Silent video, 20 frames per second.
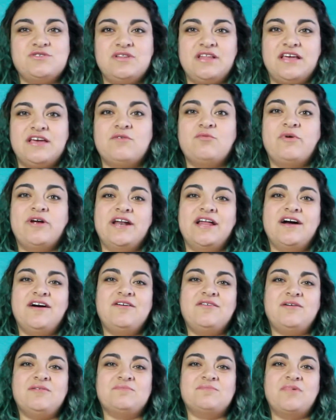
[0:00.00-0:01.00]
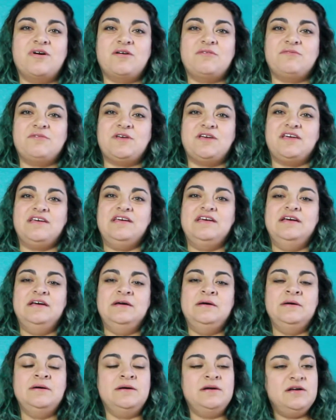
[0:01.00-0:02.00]
Like right now, I'm probably,
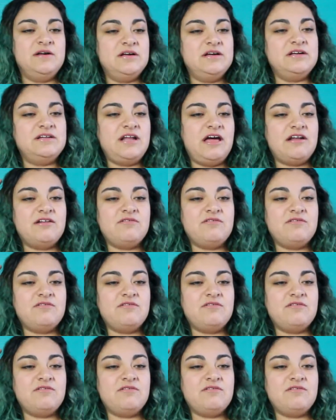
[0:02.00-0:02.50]
I